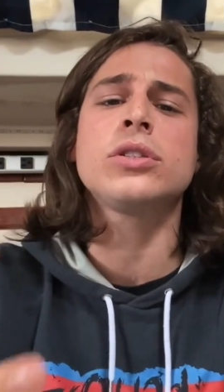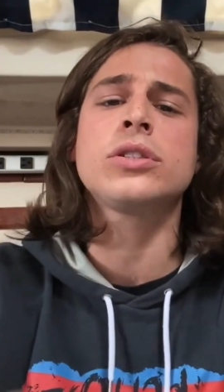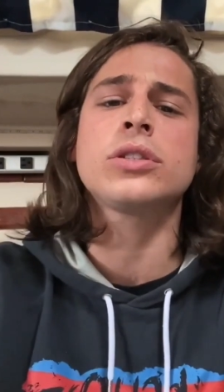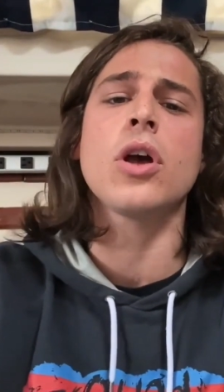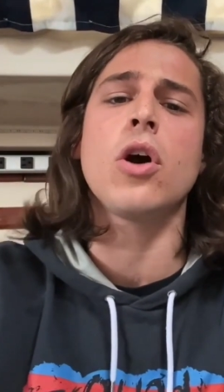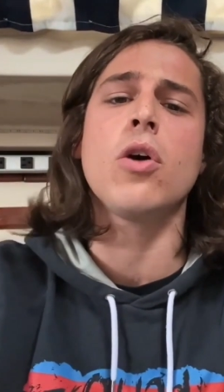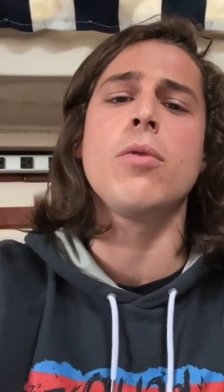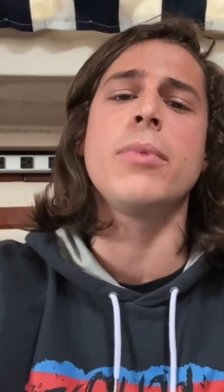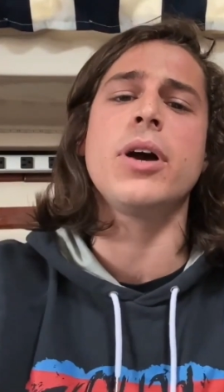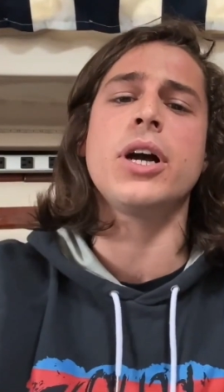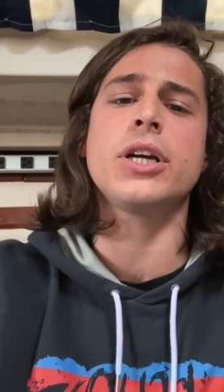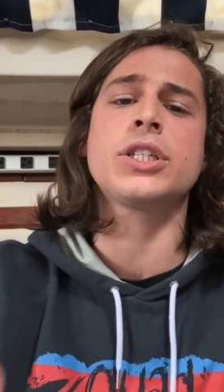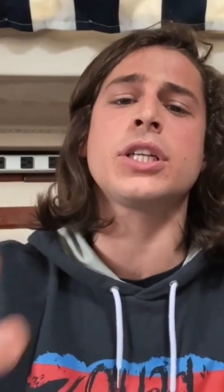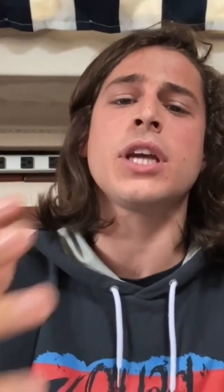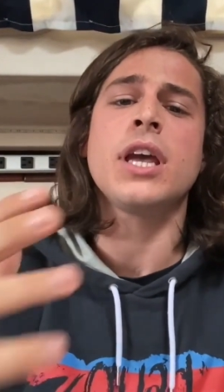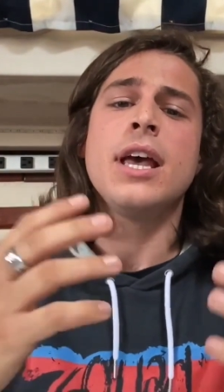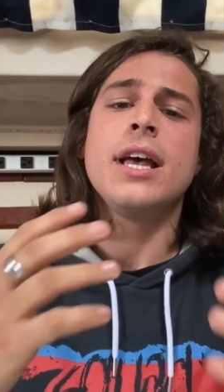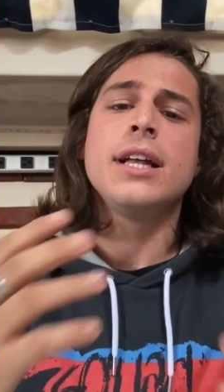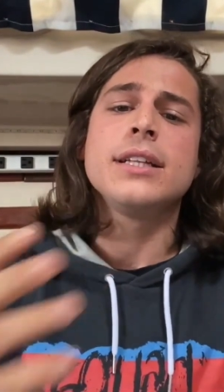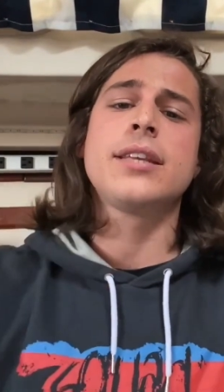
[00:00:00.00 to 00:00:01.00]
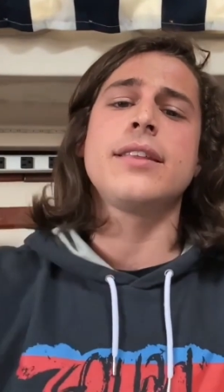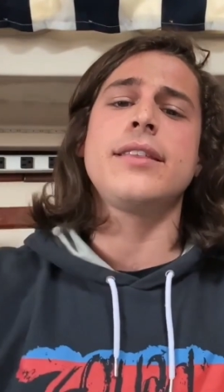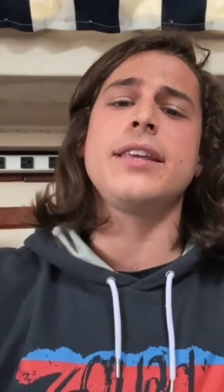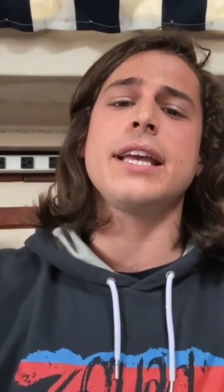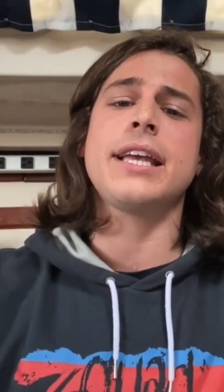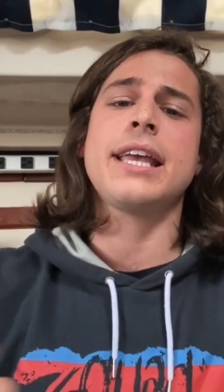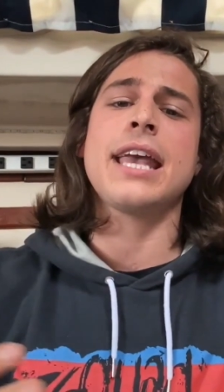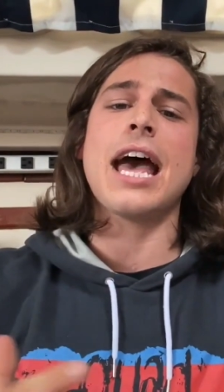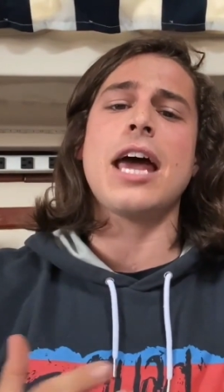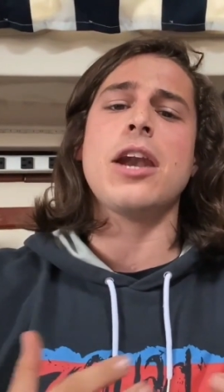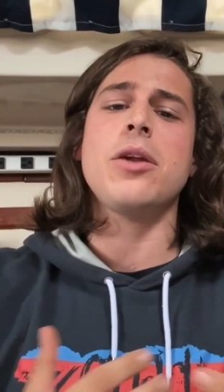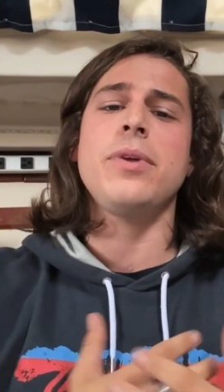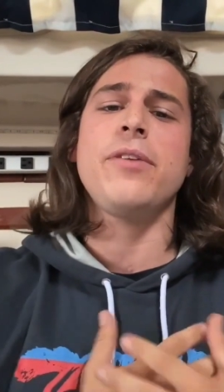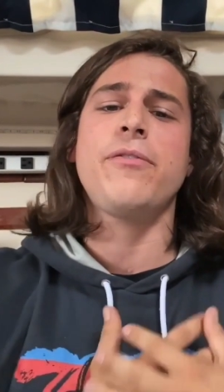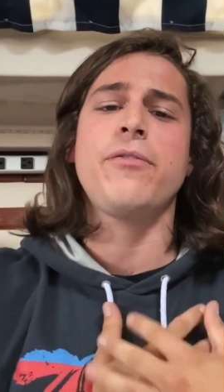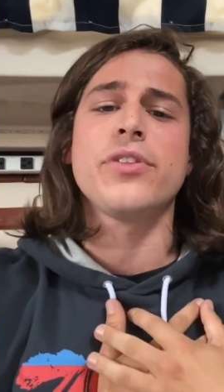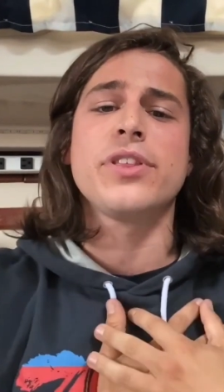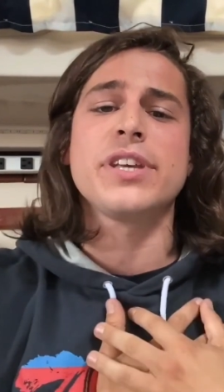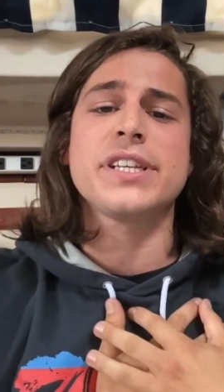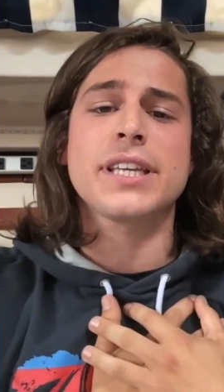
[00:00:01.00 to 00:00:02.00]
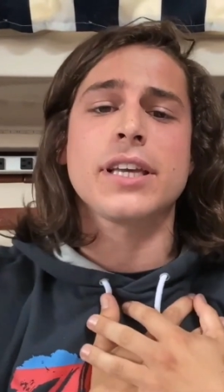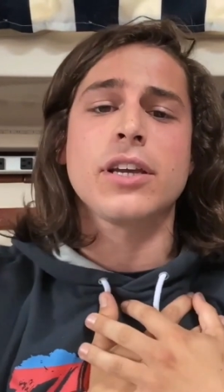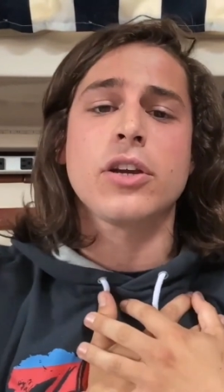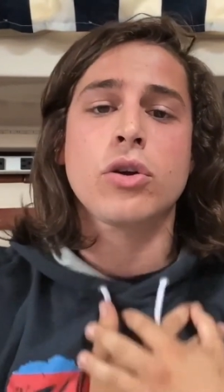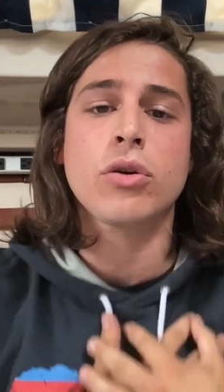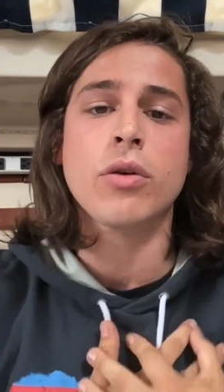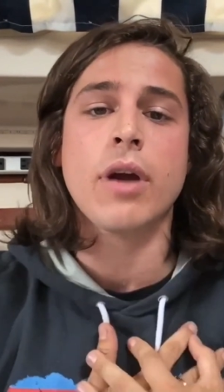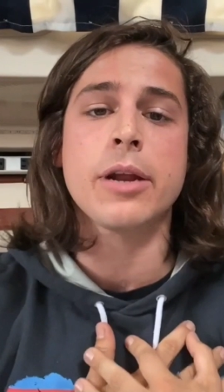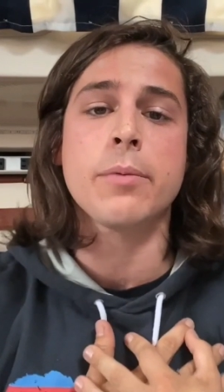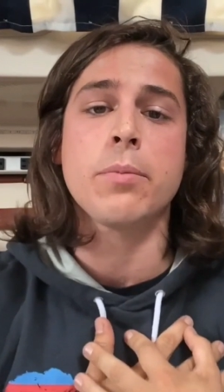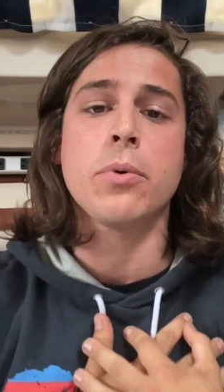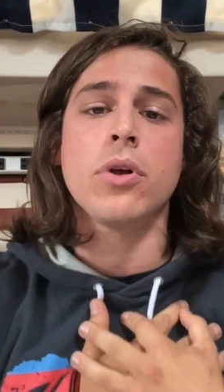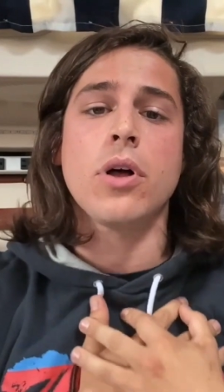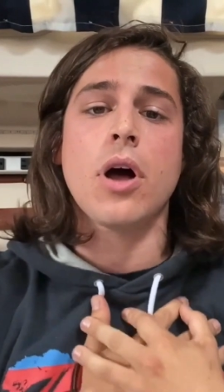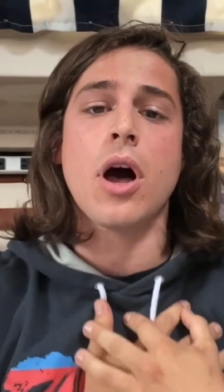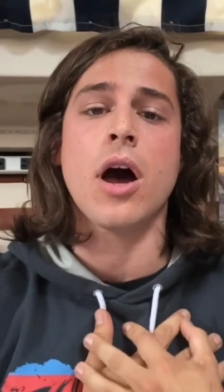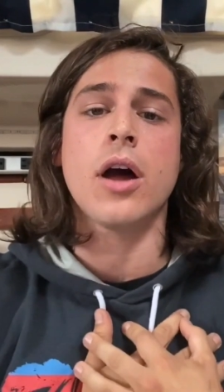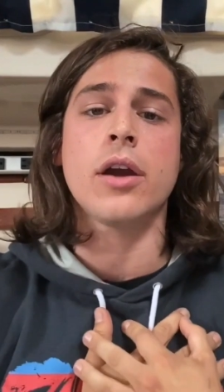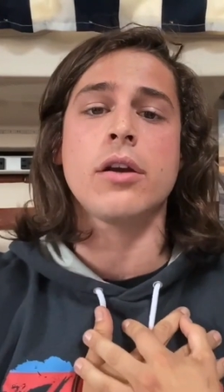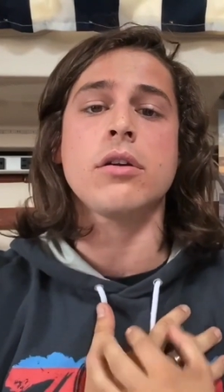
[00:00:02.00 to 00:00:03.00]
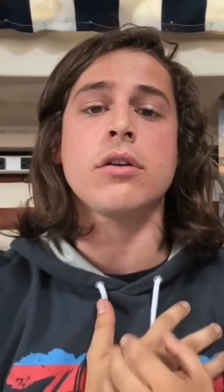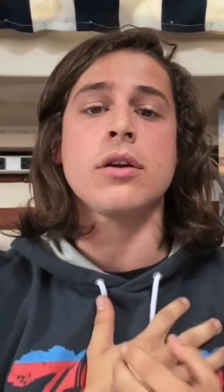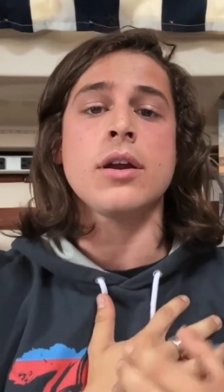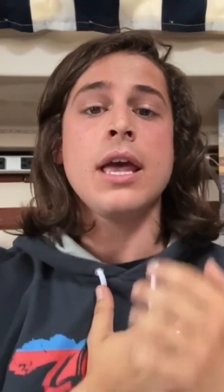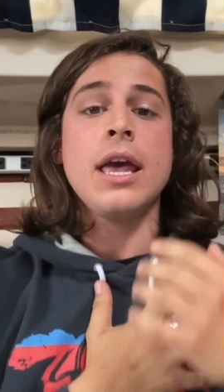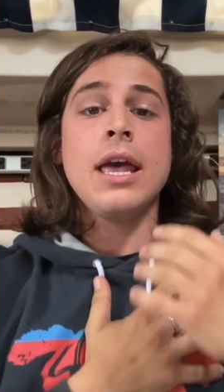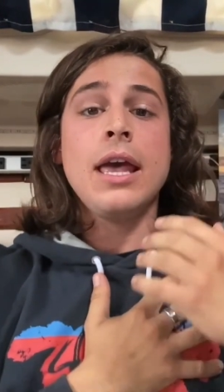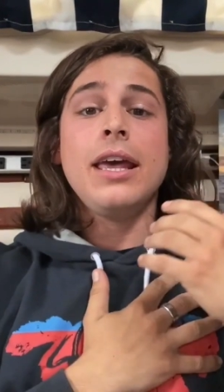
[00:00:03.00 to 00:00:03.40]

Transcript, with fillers: so much to the Academy for this incredible honor.